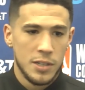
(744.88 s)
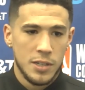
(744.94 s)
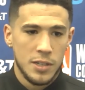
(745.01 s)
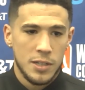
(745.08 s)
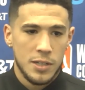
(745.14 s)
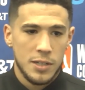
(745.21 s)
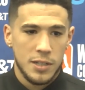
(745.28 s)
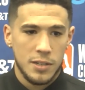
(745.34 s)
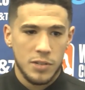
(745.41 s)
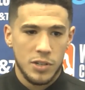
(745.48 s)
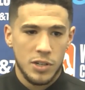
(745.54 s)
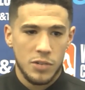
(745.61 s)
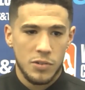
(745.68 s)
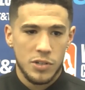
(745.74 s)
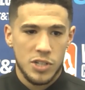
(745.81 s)
and, you know,
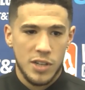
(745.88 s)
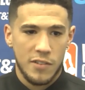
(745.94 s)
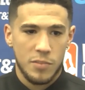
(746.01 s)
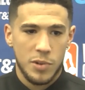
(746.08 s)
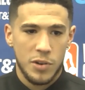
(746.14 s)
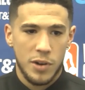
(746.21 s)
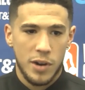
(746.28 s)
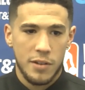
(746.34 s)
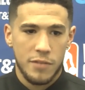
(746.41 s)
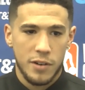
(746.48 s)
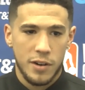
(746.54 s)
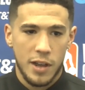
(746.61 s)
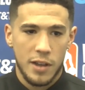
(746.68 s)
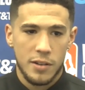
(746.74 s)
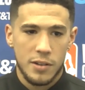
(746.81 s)
we just have to be ready for
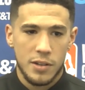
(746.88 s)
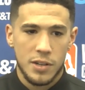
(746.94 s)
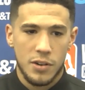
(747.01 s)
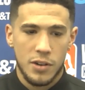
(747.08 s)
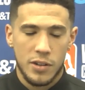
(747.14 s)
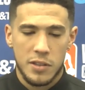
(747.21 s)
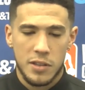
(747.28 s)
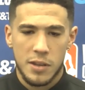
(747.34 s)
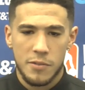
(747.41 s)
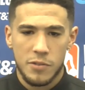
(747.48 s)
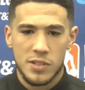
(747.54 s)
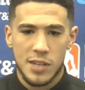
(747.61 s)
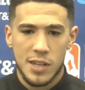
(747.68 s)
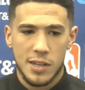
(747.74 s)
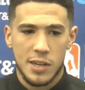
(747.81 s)
that. You know, I think if we
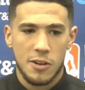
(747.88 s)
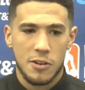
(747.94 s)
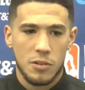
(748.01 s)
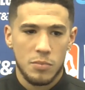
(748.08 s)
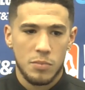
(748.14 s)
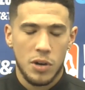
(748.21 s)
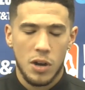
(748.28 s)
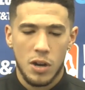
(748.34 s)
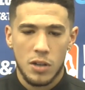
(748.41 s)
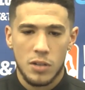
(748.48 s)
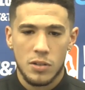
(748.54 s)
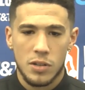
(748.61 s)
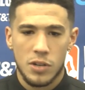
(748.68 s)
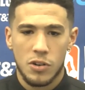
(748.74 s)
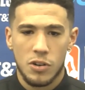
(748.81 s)
take care of the ball,
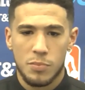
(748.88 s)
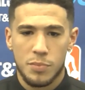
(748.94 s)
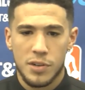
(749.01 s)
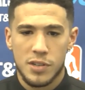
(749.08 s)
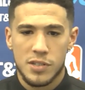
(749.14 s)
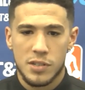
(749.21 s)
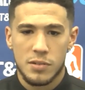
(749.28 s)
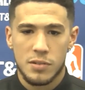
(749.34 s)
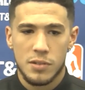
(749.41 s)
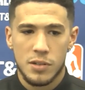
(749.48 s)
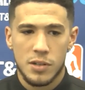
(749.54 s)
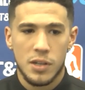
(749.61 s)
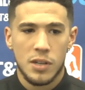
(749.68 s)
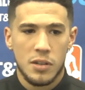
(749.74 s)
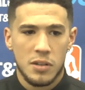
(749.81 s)
you know, it'll put us in
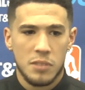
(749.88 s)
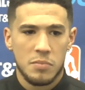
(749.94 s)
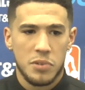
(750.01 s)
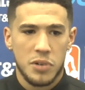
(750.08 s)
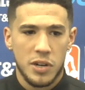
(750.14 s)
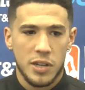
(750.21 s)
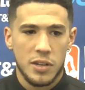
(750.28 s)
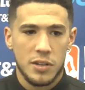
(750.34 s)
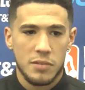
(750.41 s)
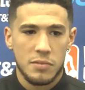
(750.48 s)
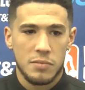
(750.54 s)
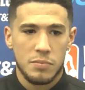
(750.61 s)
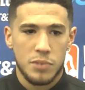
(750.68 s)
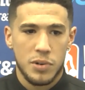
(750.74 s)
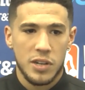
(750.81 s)
pretty good,
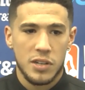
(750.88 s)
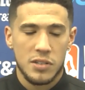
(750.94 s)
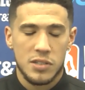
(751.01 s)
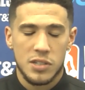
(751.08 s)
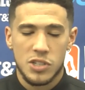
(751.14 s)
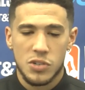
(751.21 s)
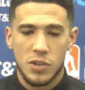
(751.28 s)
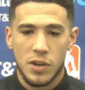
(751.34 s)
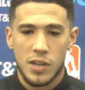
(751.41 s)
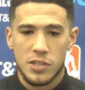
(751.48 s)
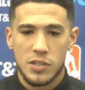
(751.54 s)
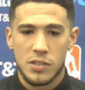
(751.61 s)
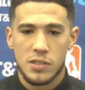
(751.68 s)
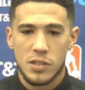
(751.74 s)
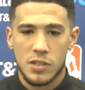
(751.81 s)
pretty good
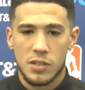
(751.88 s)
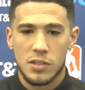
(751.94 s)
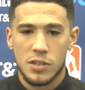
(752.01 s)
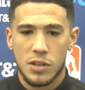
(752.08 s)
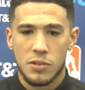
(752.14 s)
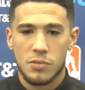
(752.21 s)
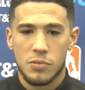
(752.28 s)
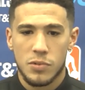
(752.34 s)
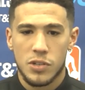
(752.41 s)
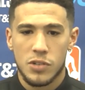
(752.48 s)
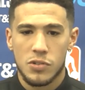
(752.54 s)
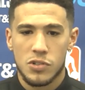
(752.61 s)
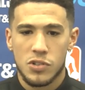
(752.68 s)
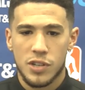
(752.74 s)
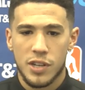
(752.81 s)
situations. And, you know, we
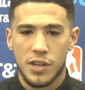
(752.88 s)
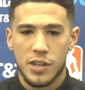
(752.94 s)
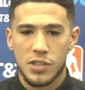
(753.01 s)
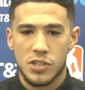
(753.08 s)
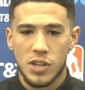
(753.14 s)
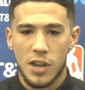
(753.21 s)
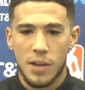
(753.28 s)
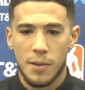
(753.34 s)
usually get a good shot.